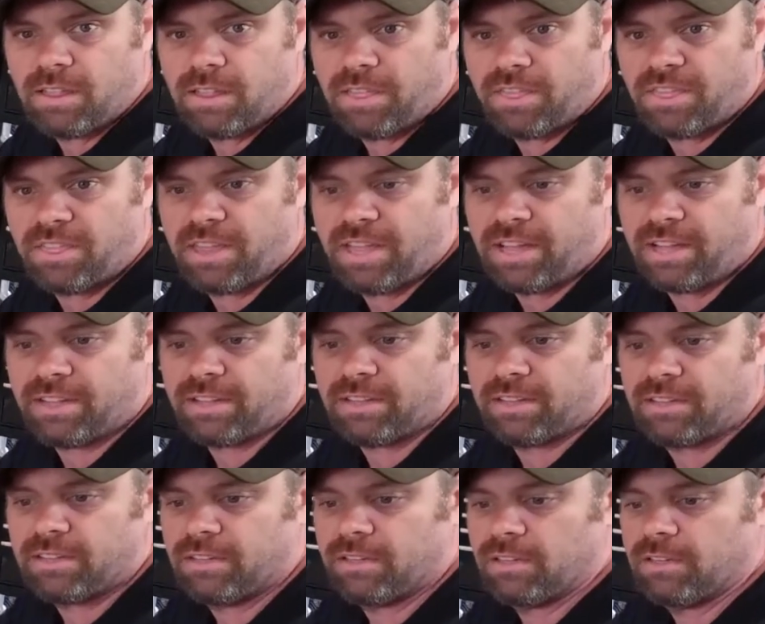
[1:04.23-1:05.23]

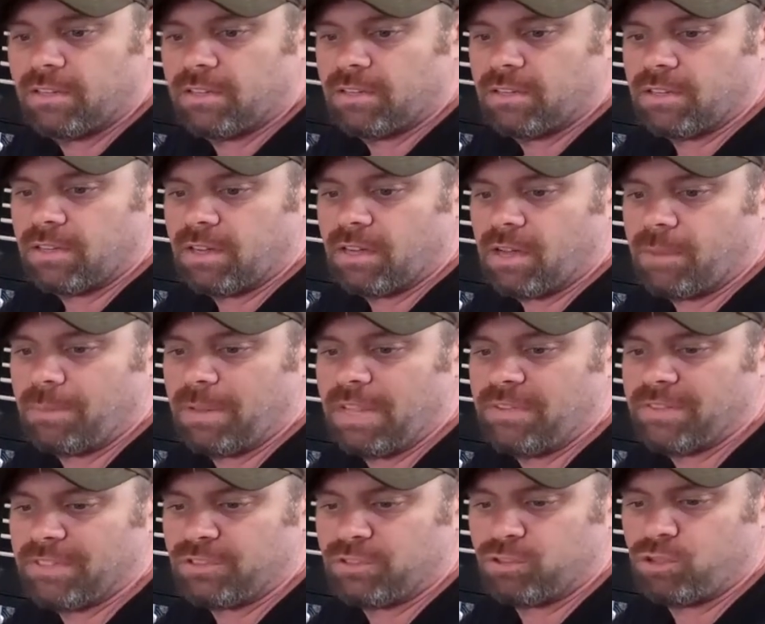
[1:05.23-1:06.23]
thick. Uh, I
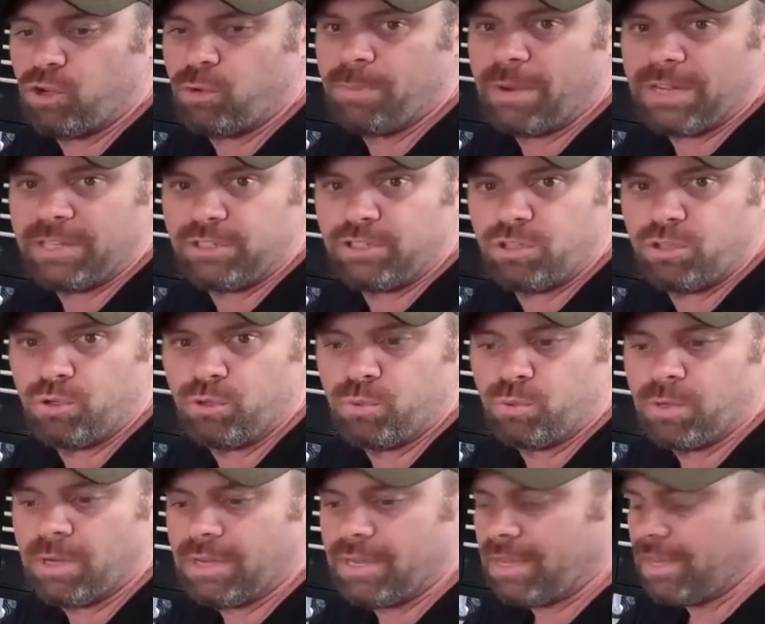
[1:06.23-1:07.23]
believe it's two by
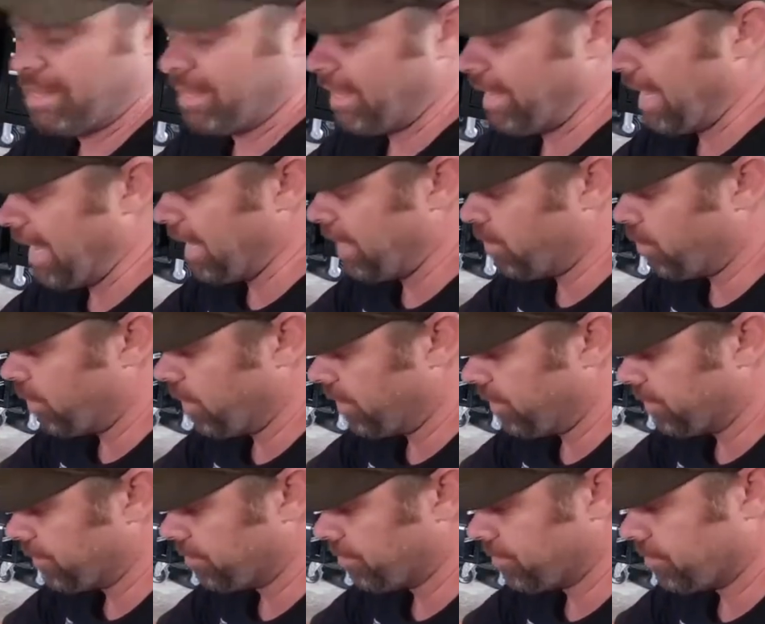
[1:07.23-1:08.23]
two angle
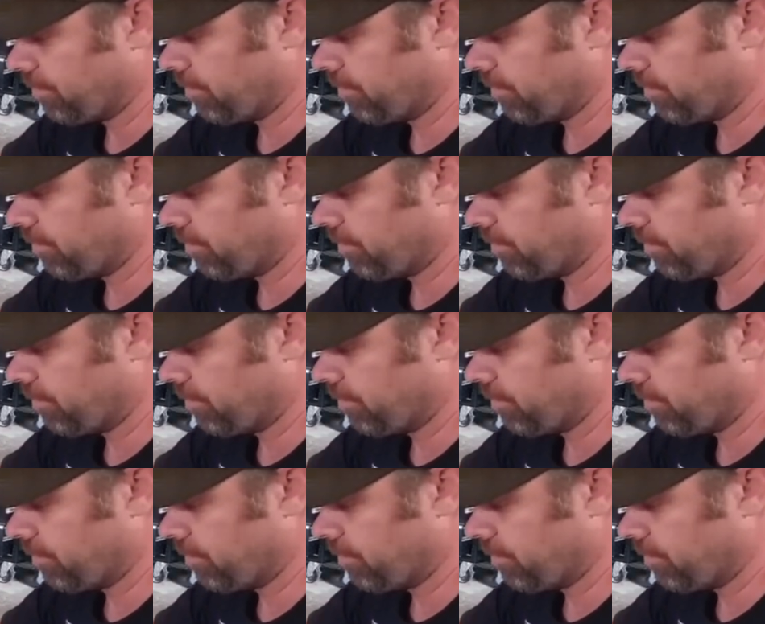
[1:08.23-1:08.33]
iron.